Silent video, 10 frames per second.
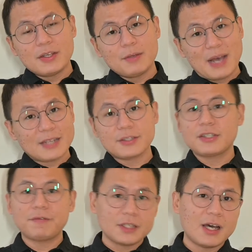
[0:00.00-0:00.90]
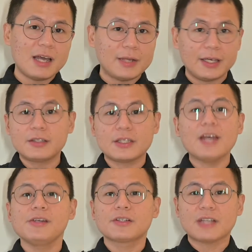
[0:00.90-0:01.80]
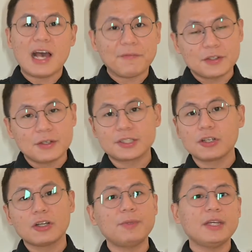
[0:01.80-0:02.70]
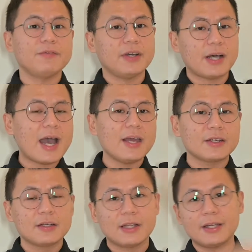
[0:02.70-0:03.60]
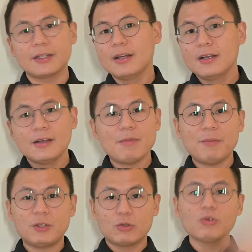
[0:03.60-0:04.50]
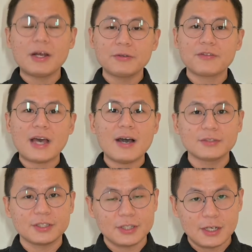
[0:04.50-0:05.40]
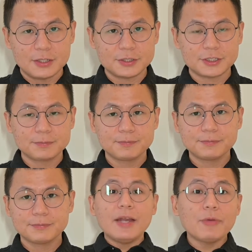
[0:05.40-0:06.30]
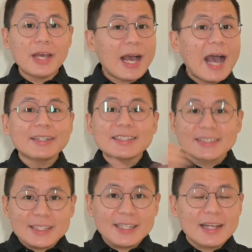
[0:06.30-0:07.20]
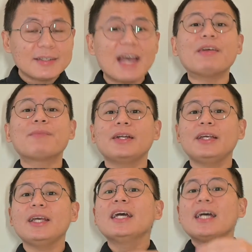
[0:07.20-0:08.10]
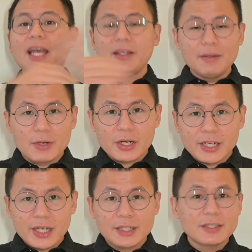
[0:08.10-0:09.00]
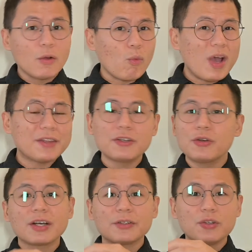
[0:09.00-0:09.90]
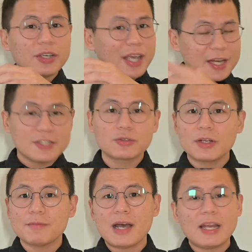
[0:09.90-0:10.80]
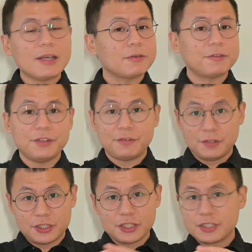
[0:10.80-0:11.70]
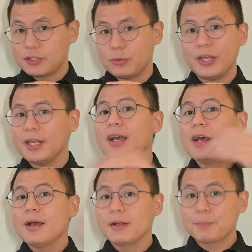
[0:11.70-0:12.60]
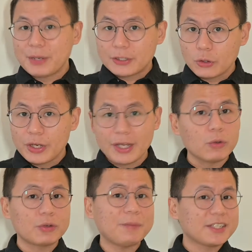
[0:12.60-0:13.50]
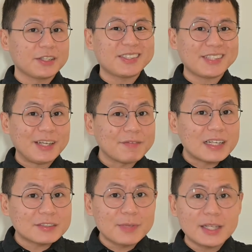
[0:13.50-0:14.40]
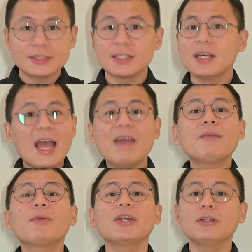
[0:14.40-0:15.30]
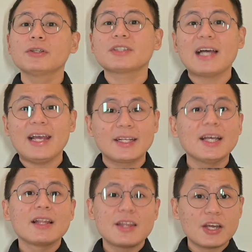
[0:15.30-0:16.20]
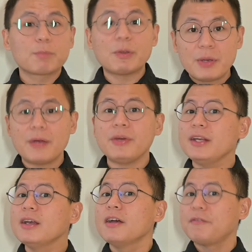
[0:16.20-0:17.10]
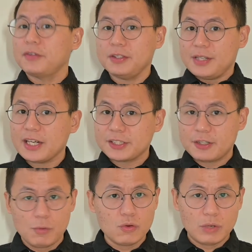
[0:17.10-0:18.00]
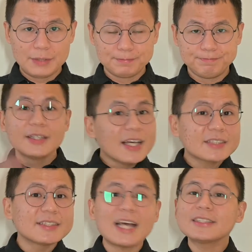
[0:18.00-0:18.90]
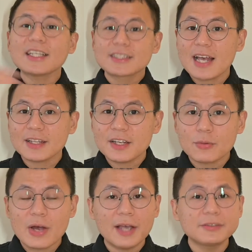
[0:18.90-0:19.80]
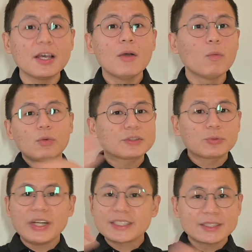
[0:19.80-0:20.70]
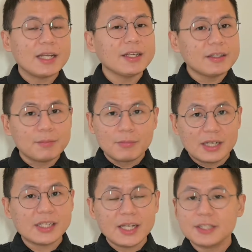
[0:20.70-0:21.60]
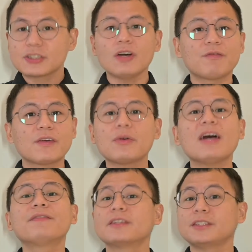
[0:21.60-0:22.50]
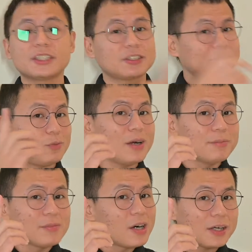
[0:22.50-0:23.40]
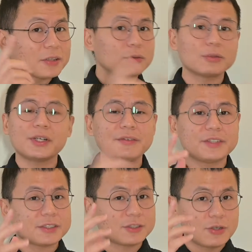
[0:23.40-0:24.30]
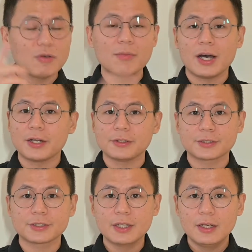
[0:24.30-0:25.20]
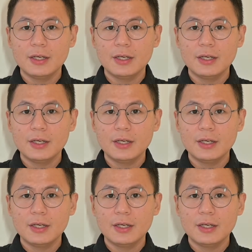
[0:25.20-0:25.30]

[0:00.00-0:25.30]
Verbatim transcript: the passage of time? Like 10 years after, it's going to be even higher, like maybe $200,000. Anyway, I can see that everybody in the market, whether you're doing any sort of mining or if you're just doing Bitcoin or cryptocurrency investment, everybody looks like they're preparing for the next bull run. Yes, that's exactly right. What's really selling in the market is forever just one model or just two models.